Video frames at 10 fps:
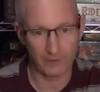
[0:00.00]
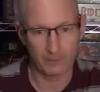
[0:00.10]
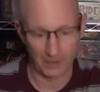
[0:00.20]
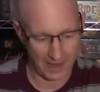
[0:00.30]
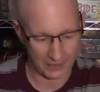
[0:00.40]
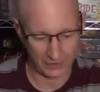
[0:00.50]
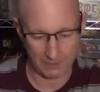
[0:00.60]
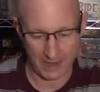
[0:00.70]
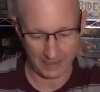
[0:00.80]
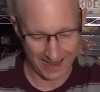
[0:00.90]
them, that actually
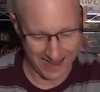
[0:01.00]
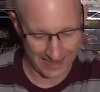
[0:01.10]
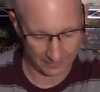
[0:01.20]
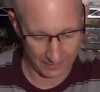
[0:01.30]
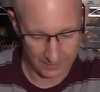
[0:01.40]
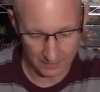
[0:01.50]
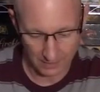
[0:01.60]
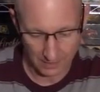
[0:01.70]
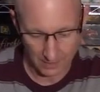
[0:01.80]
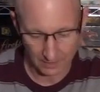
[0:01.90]
make an island.
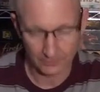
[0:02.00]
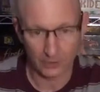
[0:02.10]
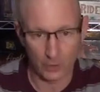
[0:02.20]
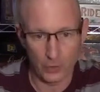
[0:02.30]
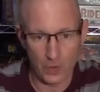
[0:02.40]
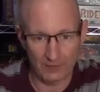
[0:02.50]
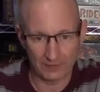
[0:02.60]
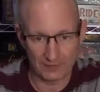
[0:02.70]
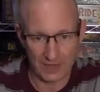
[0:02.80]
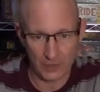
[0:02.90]
So you have
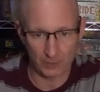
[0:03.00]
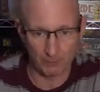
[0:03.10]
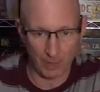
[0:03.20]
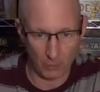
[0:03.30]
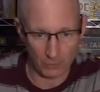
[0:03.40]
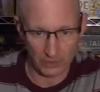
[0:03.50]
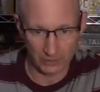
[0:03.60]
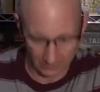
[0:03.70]
to take your boat